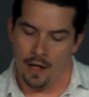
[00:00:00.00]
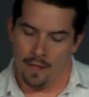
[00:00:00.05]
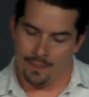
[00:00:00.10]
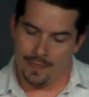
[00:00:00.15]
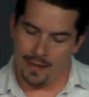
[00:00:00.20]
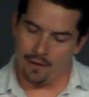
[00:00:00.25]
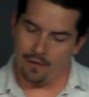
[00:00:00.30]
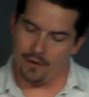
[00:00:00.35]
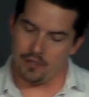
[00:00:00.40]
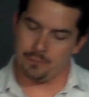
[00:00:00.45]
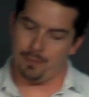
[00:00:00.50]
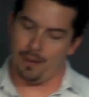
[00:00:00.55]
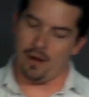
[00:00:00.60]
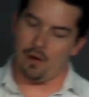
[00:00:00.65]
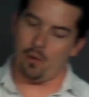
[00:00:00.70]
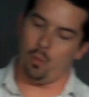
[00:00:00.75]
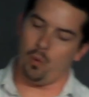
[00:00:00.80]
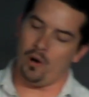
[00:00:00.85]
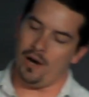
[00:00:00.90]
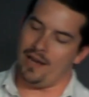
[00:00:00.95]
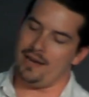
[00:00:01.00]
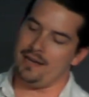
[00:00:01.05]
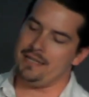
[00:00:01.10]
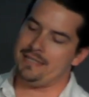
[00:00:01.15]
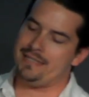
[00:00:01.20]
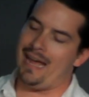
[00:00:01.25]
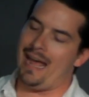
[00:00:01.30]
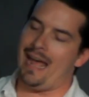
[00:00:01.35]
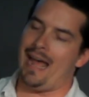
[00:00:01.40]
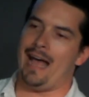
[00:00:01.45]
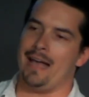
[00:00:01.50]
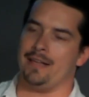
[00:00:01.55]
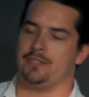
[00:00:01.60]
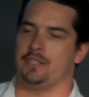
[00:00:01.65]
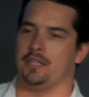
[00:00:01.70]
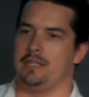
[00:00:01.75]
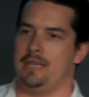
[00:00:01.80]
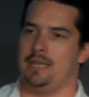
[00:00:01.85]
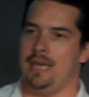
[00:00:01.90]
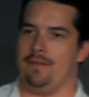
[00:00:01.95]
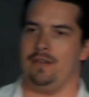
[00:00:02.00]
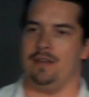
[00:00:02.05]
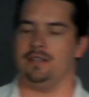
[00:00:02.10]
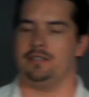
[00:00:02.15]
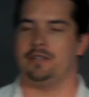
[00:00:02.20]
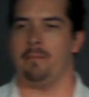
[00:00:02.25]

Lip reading: There is but one task given to